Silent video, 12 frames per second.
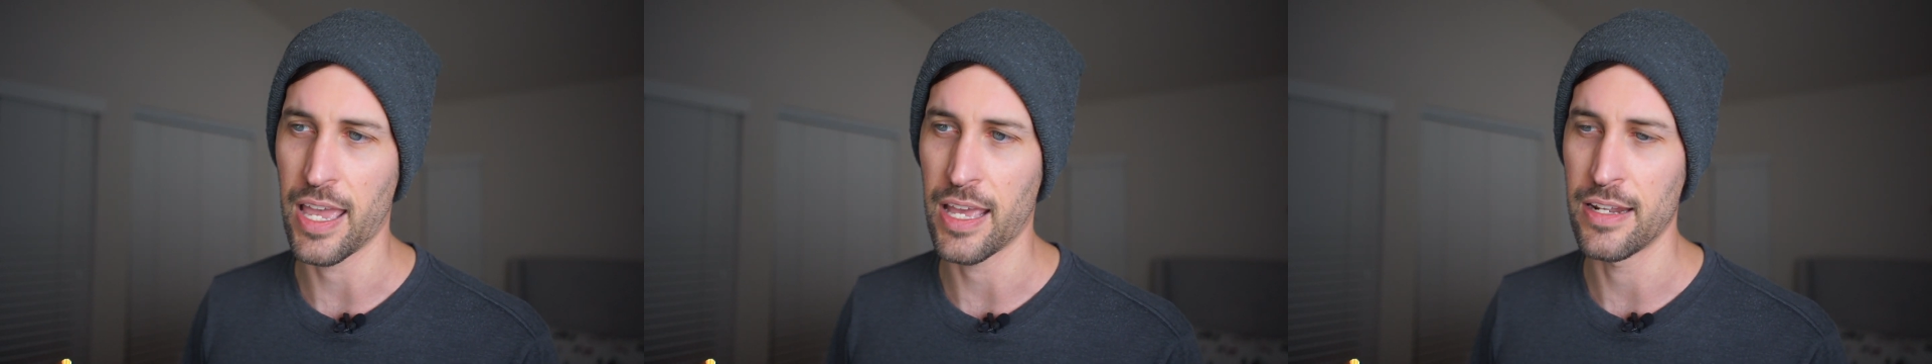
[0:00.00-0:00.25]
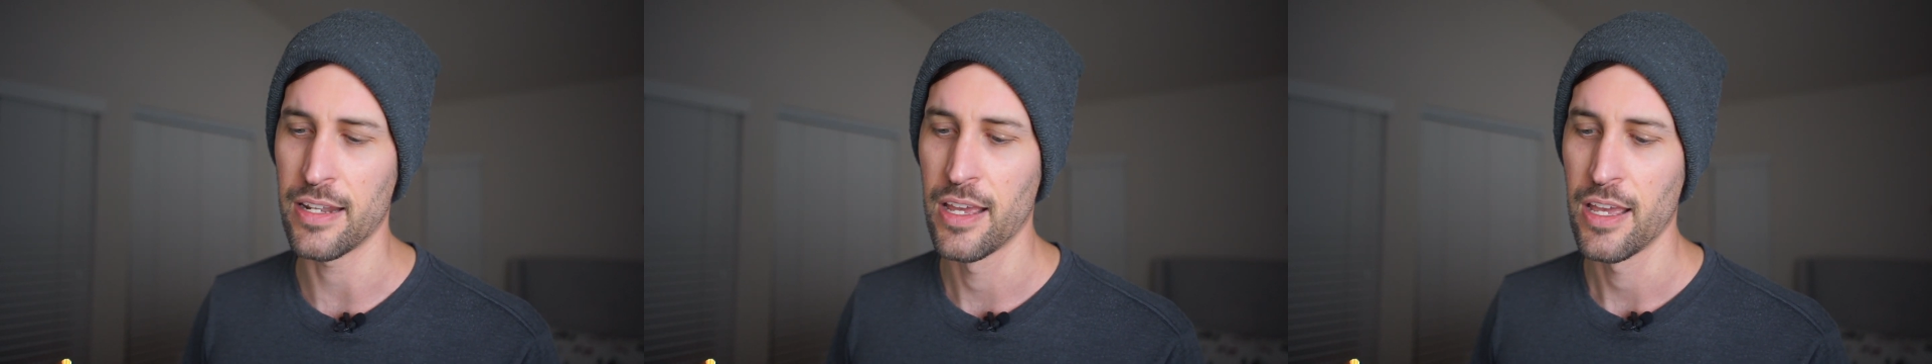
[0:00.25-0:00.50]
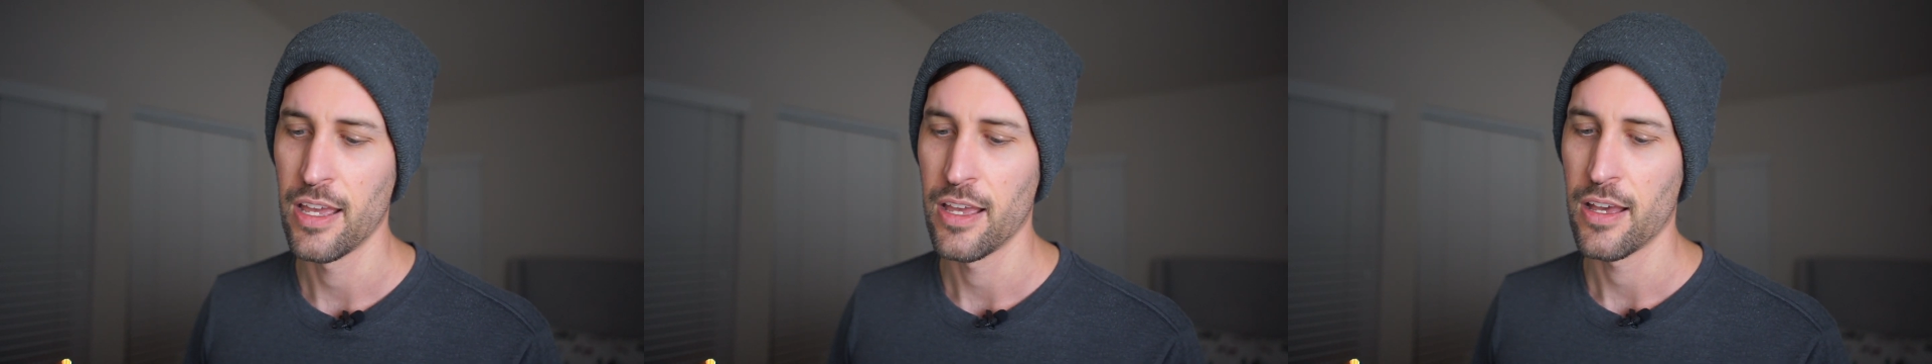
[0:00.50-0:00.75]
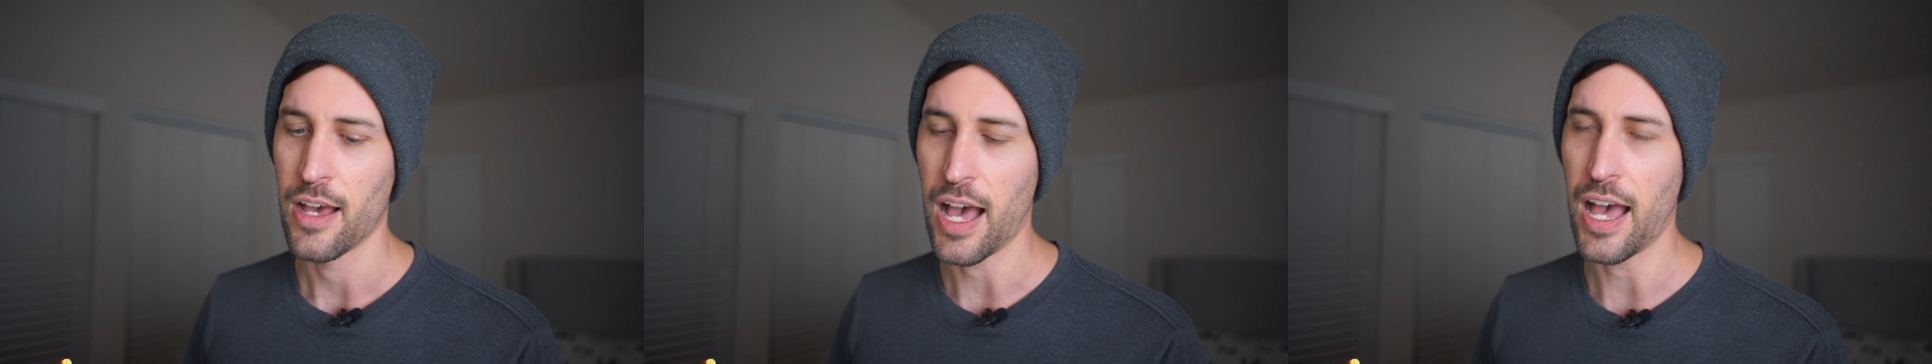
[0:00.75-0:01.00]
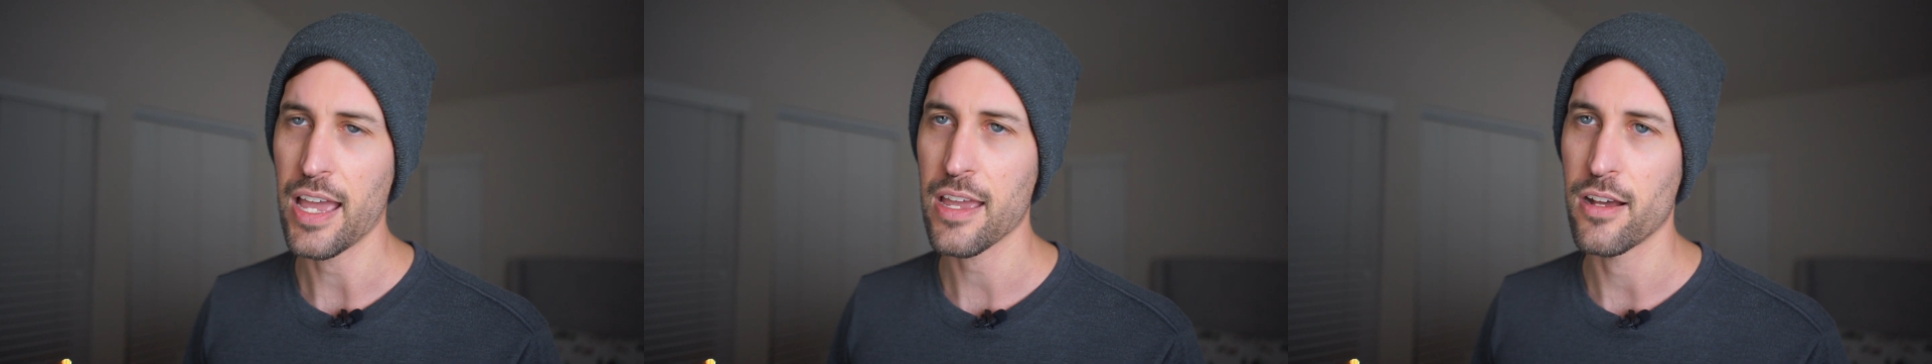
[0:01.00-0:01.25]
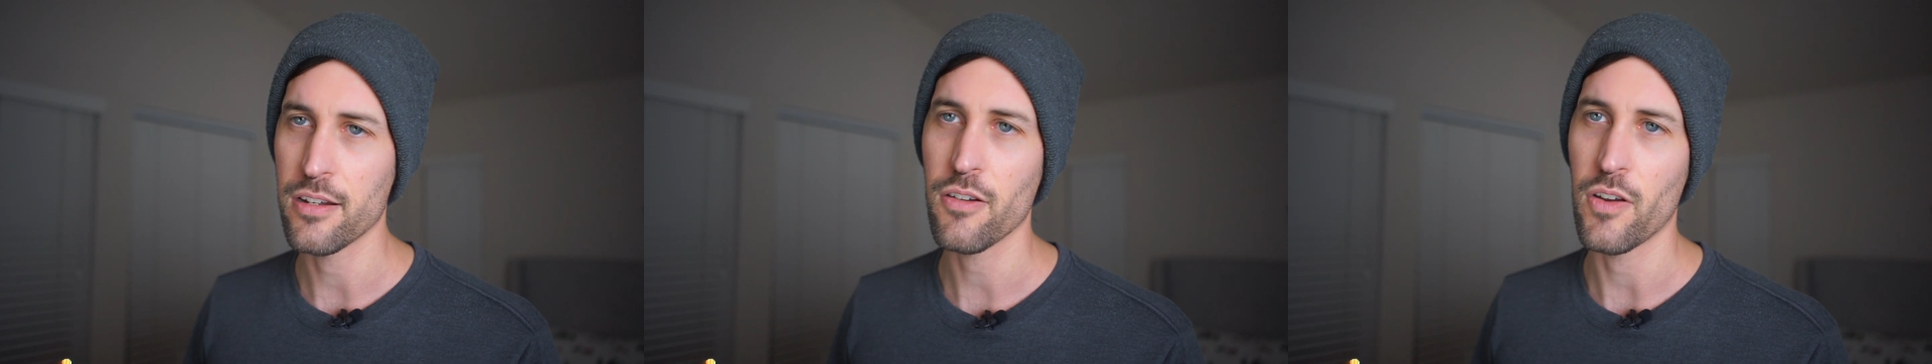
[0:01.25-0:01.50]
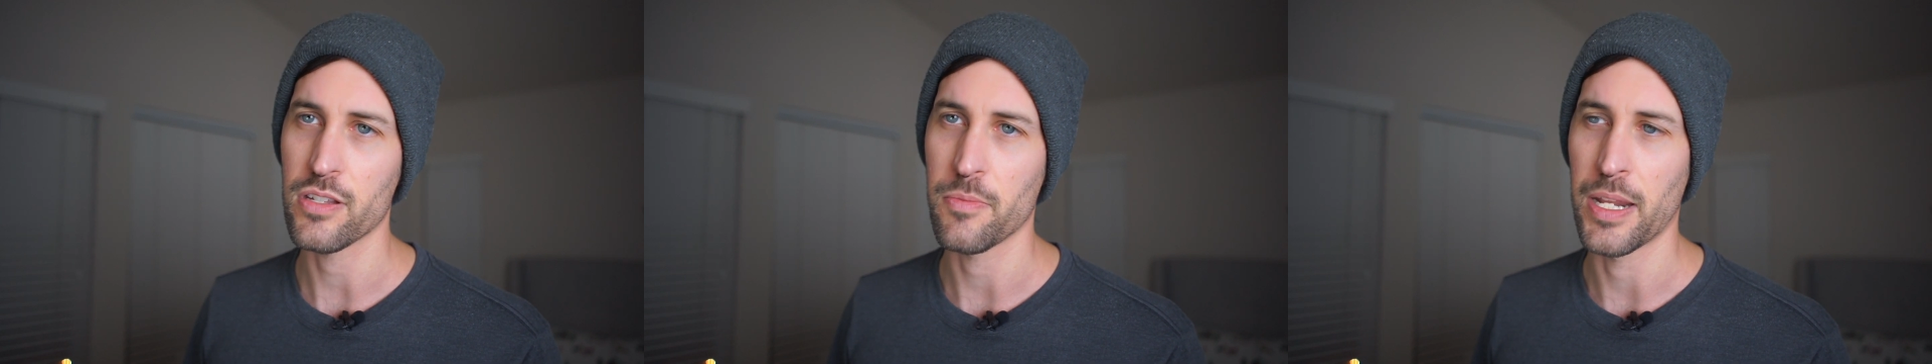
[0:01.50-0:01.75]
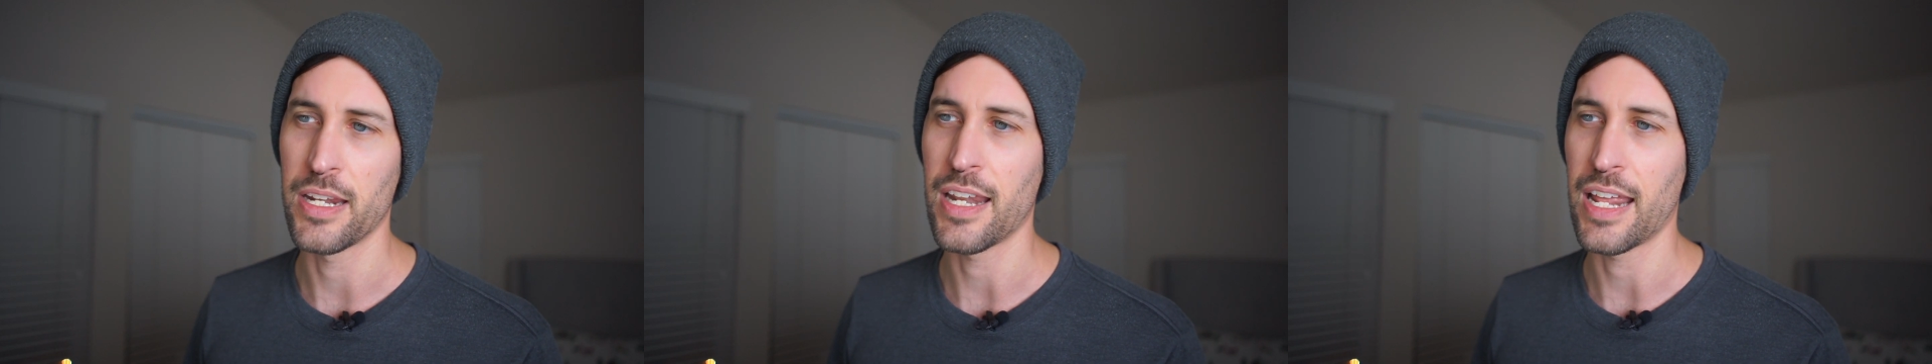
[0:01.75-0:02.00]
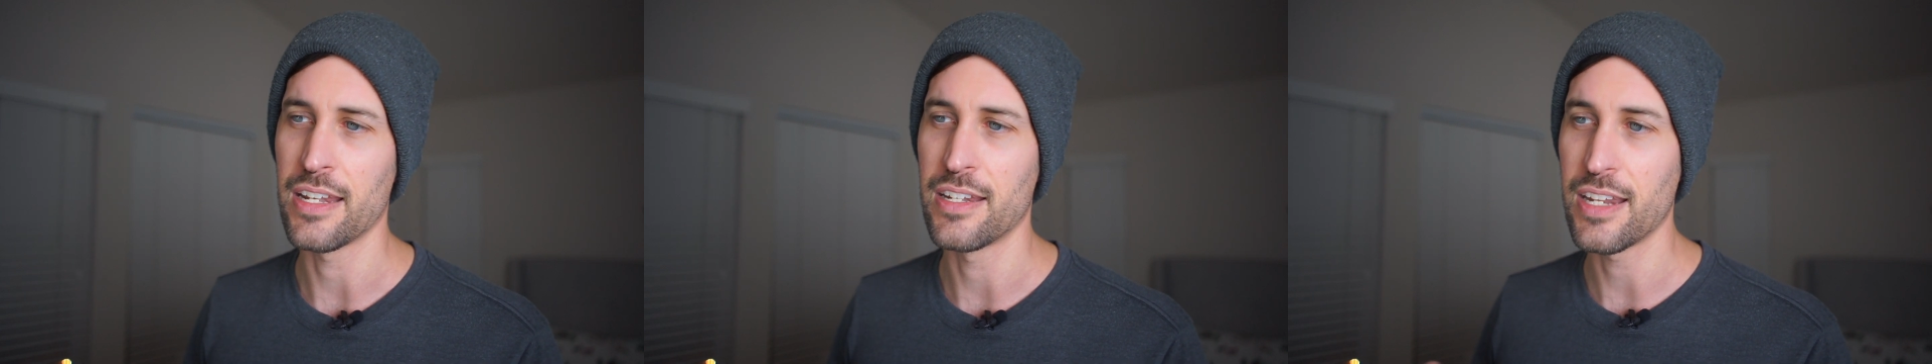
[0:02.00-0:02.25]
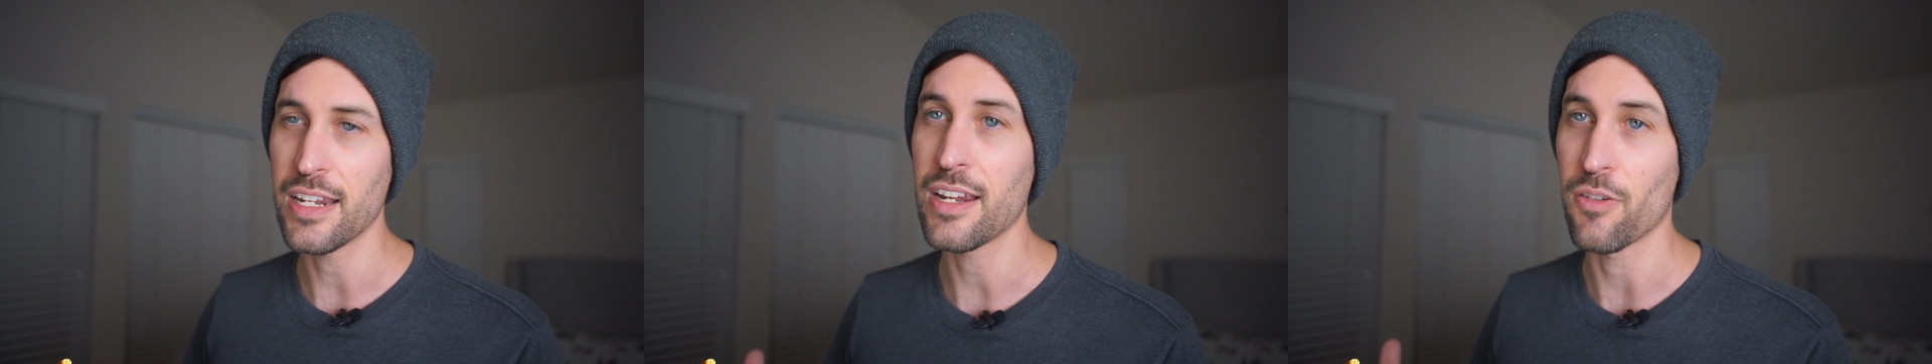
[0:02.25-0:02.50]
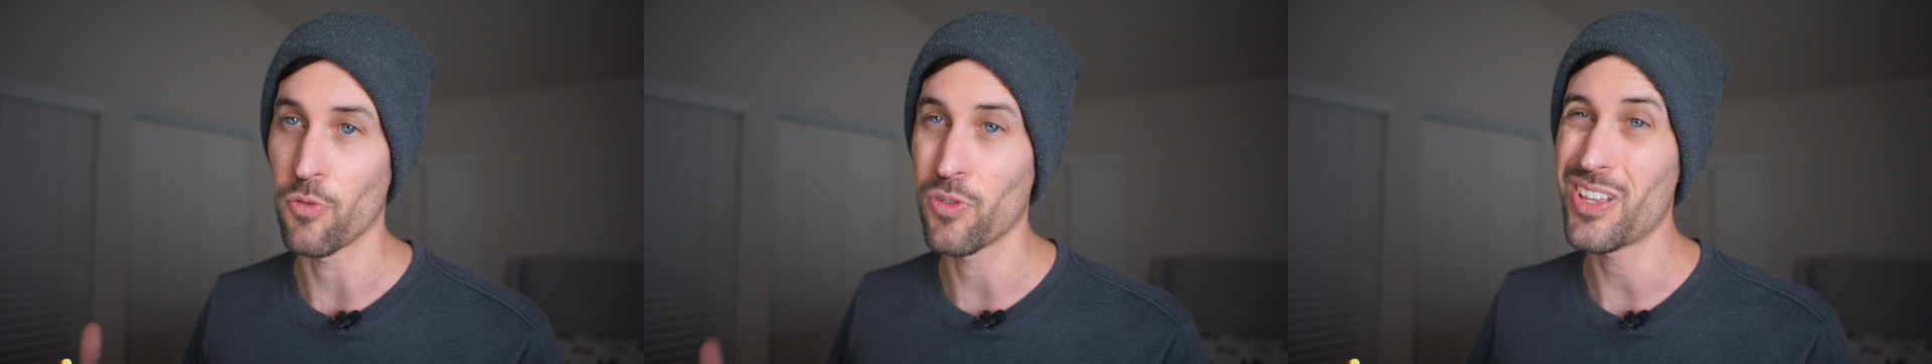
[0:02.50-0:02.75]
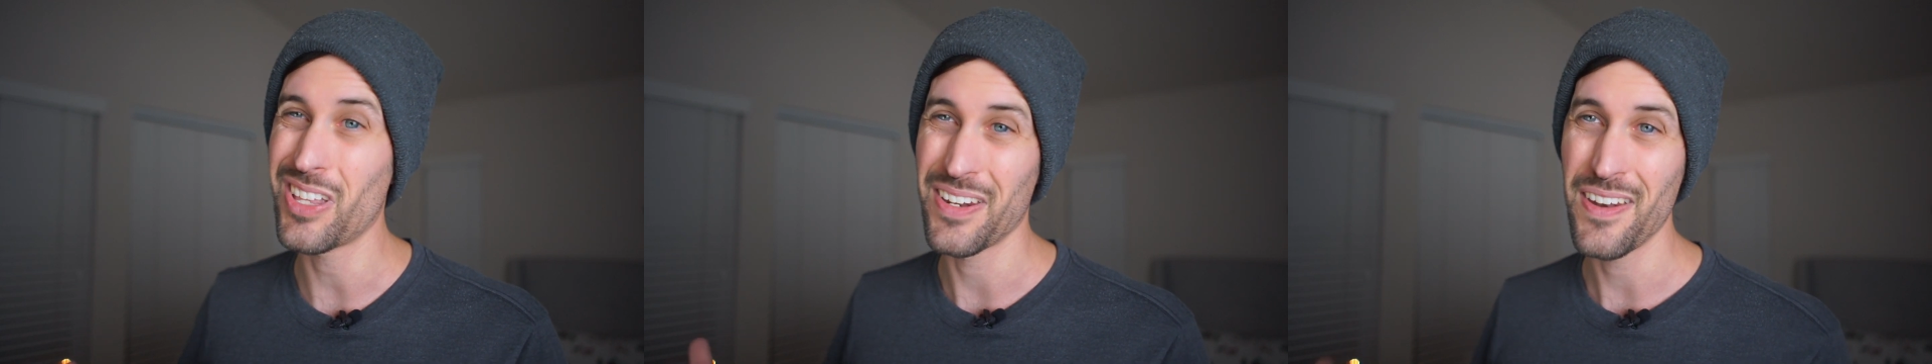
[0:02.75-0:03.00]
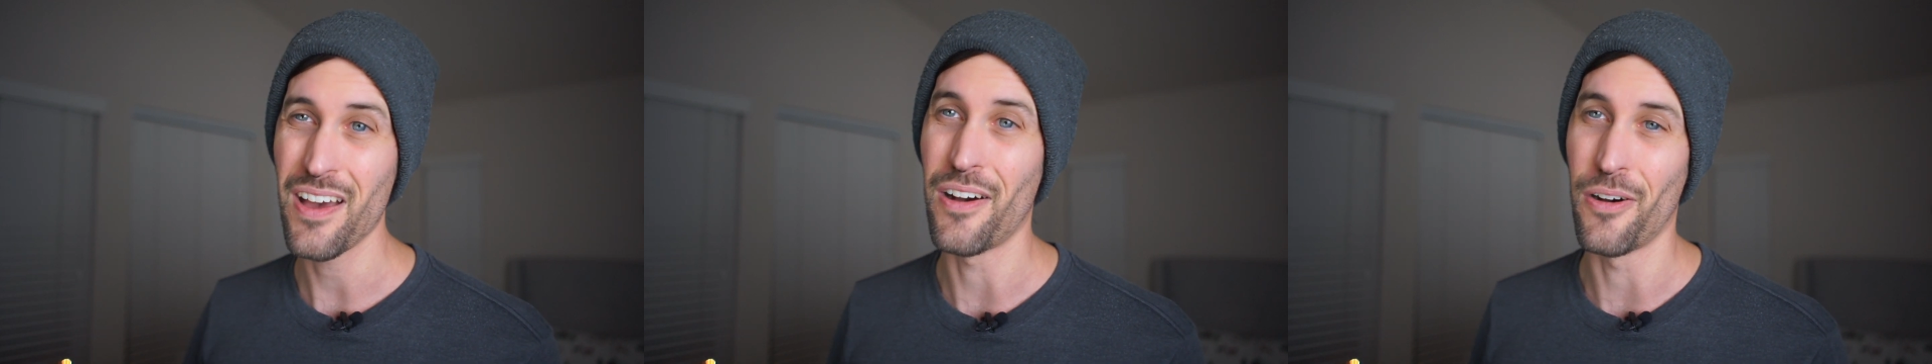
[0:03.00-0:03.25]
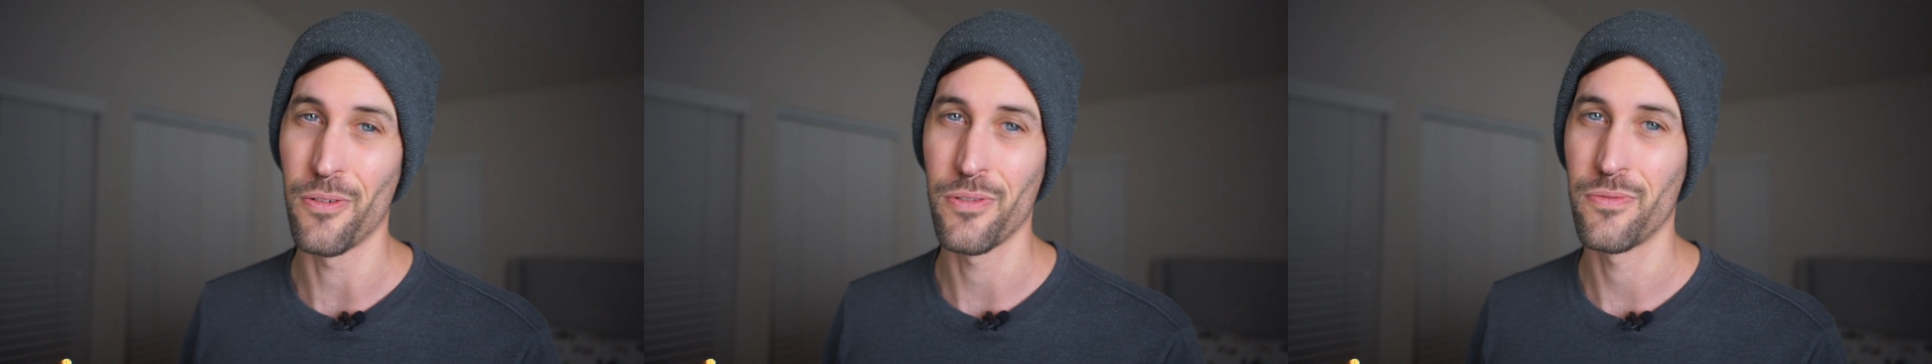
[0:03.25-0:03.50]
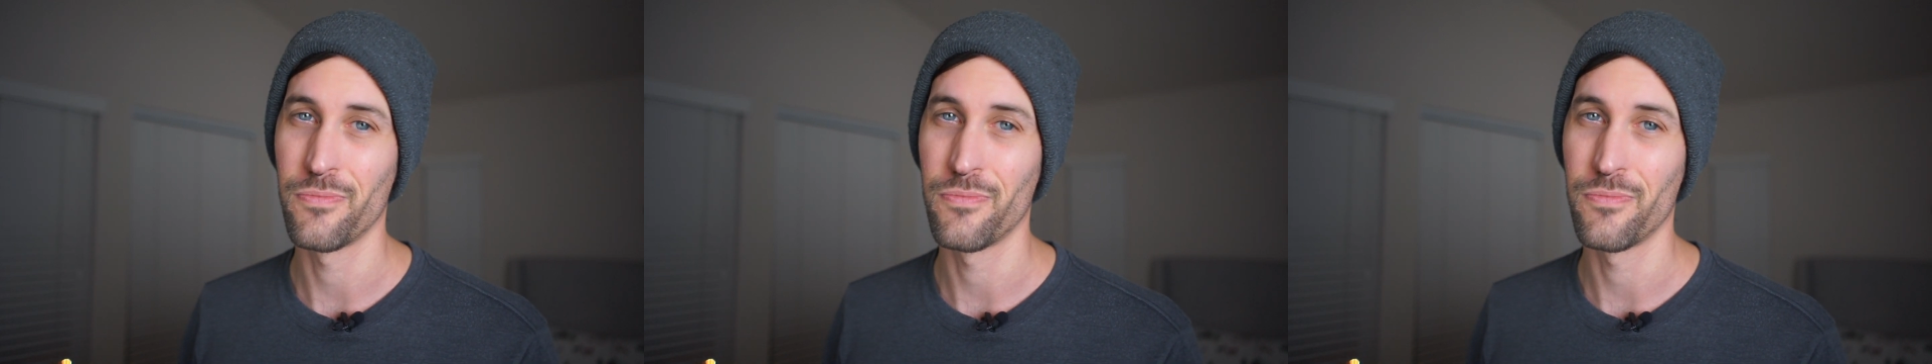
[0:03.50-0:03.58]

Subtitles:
And I underestimated and didn't really know